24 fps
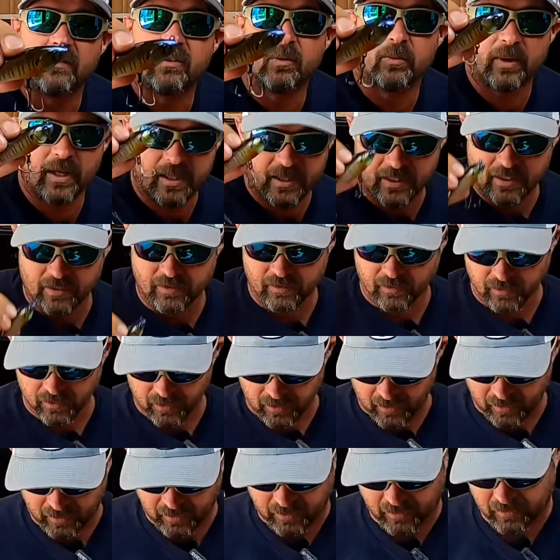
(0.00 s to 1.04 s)
the way these
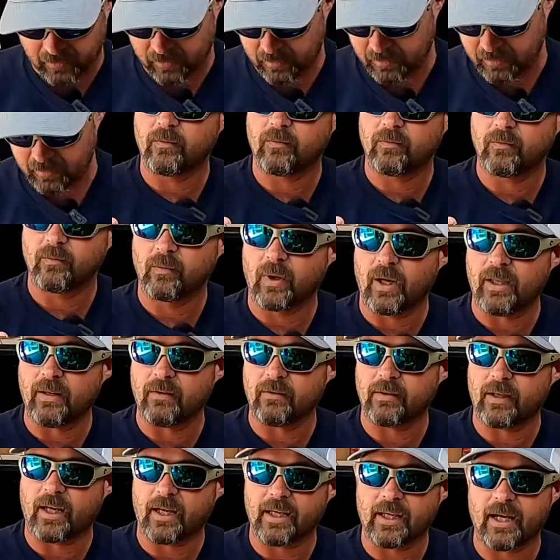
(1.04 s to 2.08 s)
look. Well,
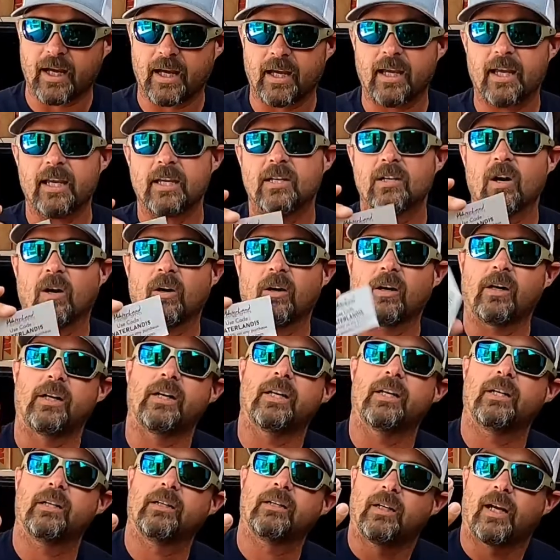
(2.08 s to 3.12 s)
I got a card.
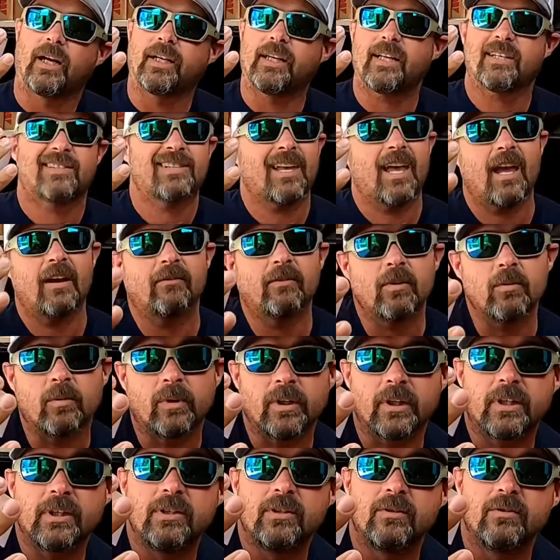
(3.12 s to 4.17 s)
I guess everyone
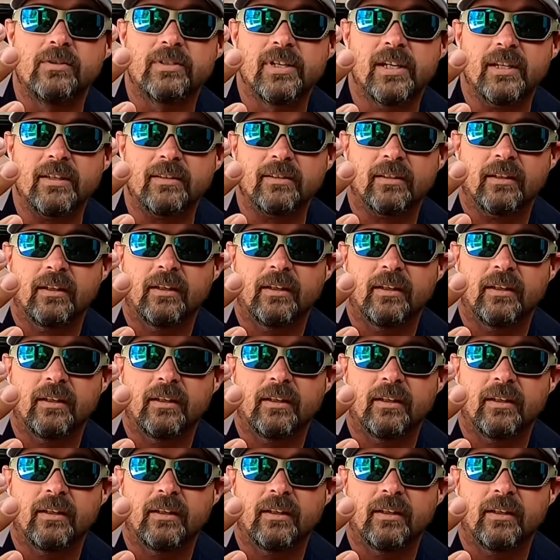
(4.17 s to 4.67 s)
could use this.